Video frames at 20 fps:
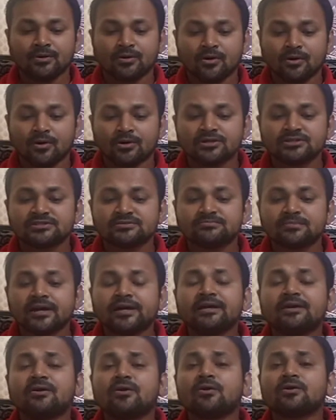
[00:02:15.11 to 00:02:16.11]
or a
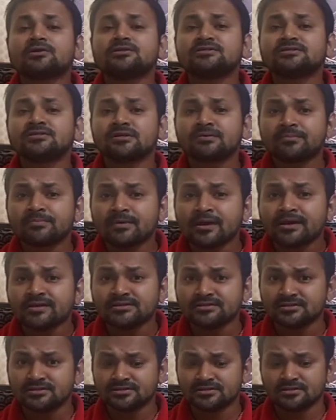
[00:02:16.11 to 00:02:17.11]
smile or
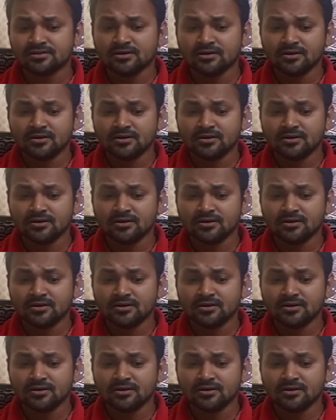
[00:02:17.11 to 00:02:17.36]
surprise,